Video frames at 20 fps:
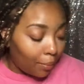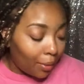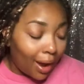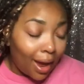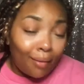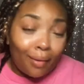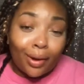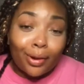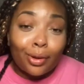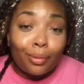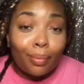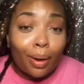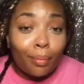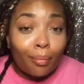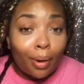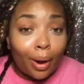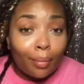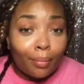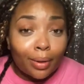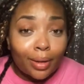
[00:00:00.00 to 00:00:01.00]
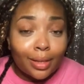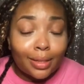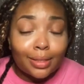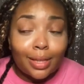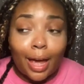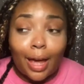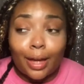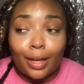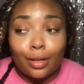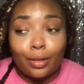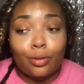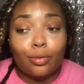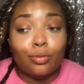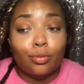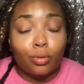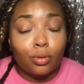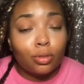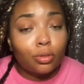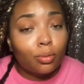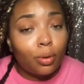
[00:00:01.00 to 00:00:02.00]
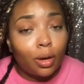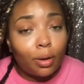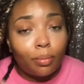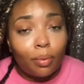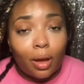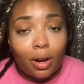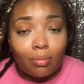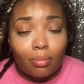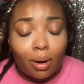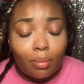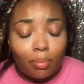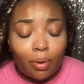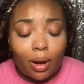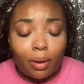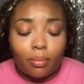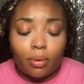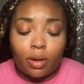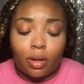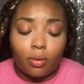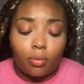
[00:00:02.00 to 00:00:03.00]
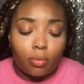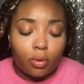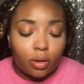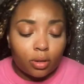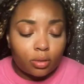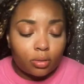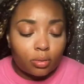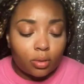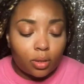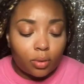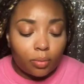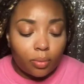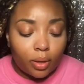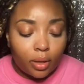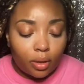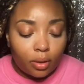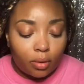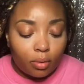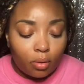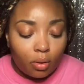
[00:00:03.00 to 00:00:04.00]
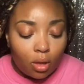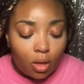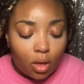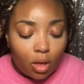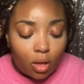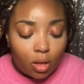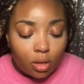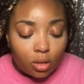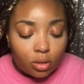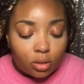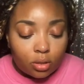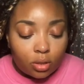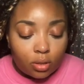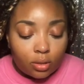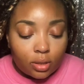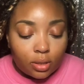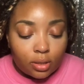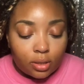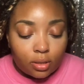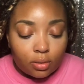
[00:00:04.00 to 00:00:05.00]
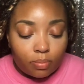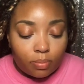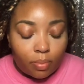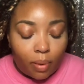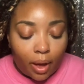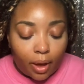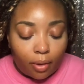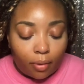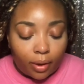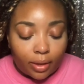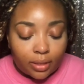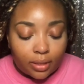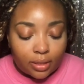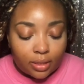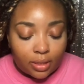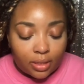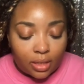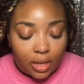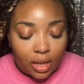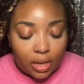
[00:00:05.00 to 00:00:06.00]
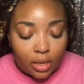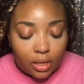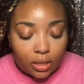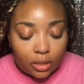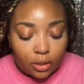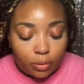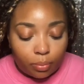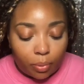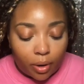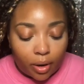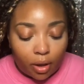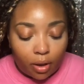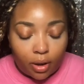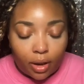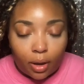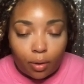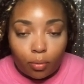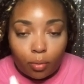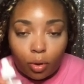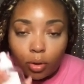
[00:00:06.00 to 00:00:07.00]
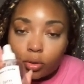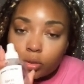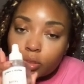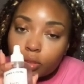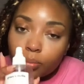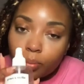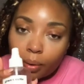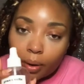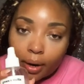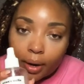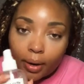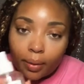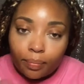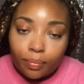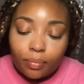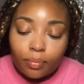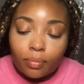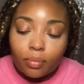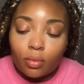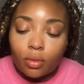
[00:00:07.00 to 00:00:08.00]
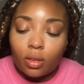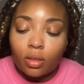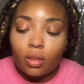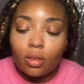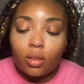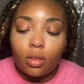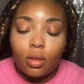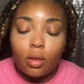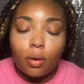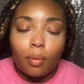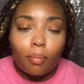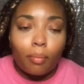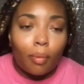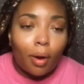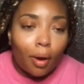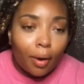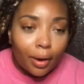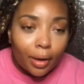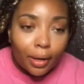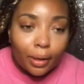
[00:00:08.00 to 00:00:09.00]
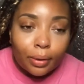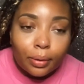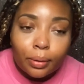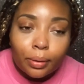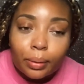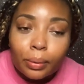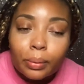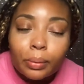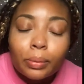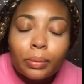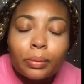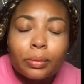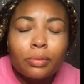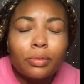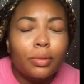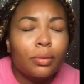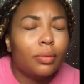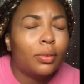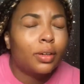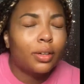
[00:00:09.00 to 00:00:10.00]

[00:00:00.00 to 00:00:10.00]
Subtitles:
how I do my primer is I use rose water powder my primer. It works really well. So this is by Grace and Stella Spray All Day Rose Spray. Mario, the one